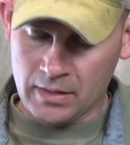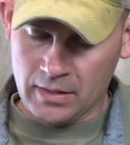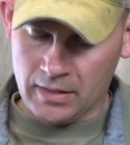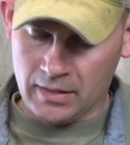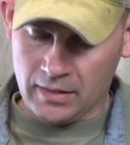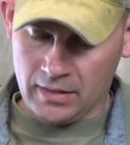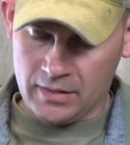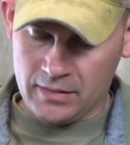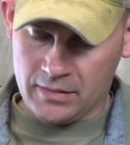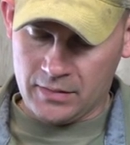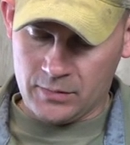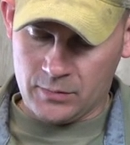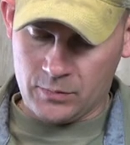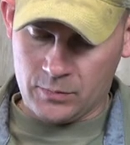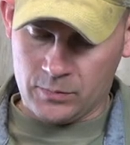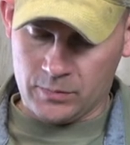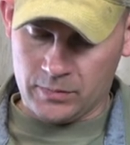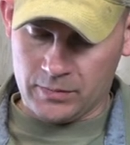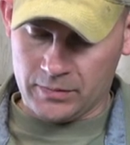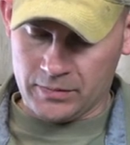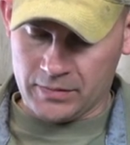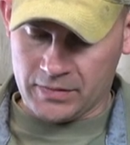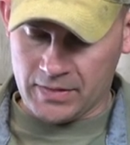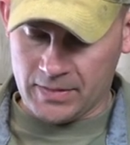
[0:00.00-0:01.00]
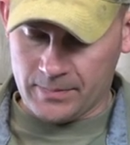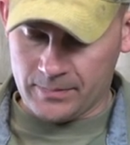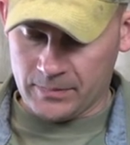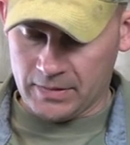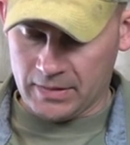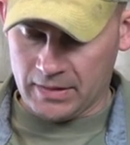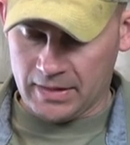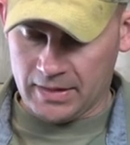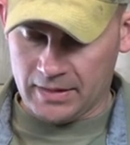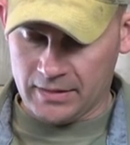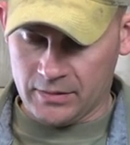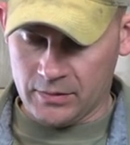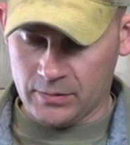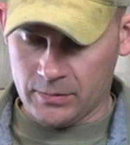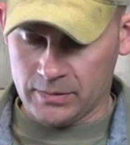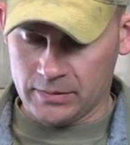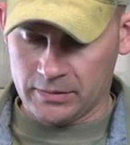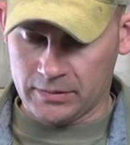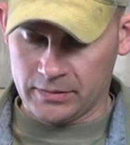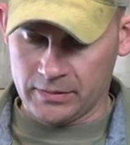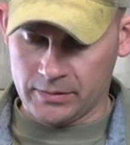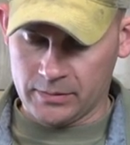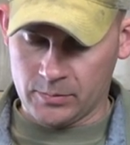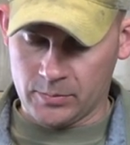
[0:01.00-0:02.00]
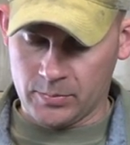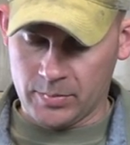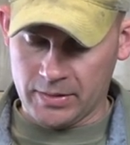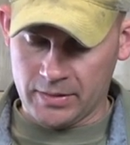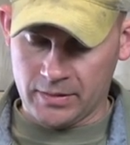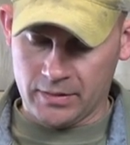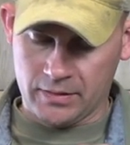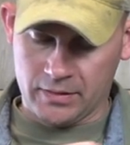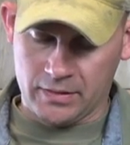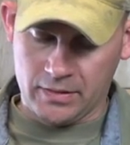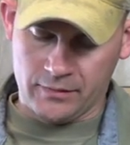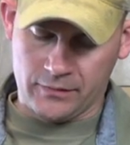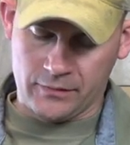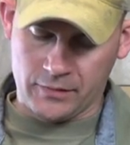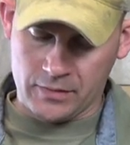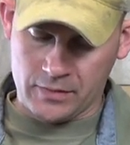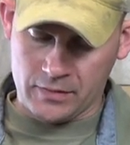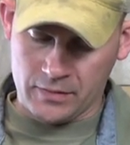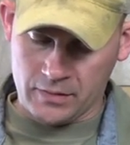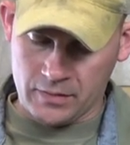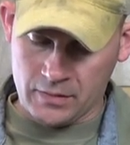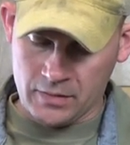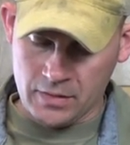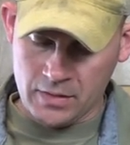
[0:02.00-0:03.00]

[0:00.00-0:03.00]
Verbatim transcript: and this is something that I do a little bit different